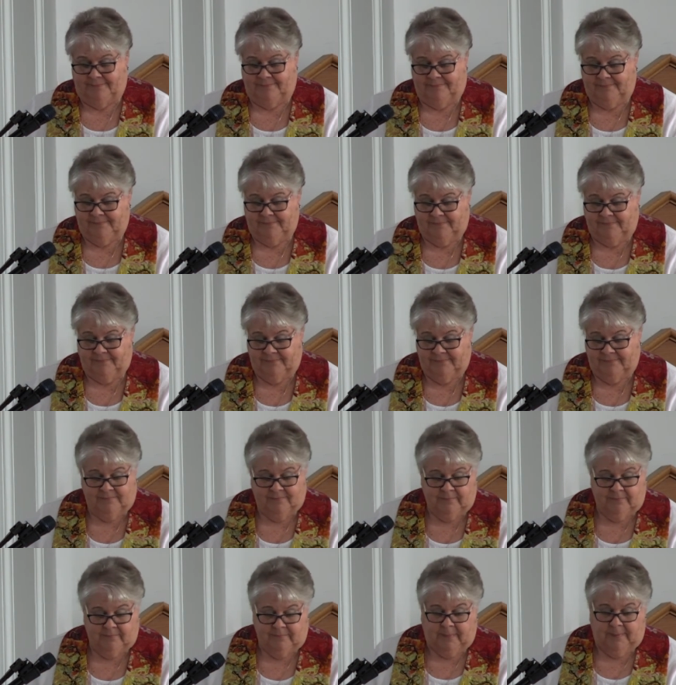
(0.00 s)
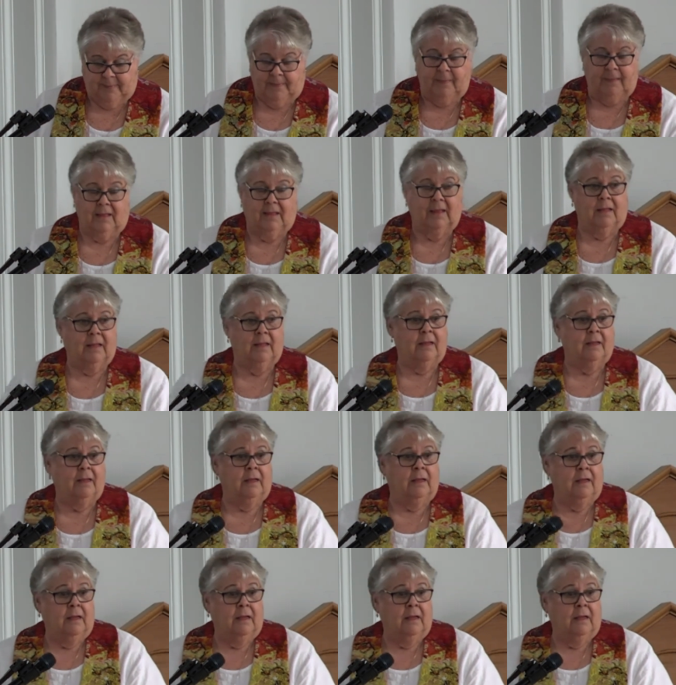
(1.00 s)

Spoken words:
No one is speaking in this clip.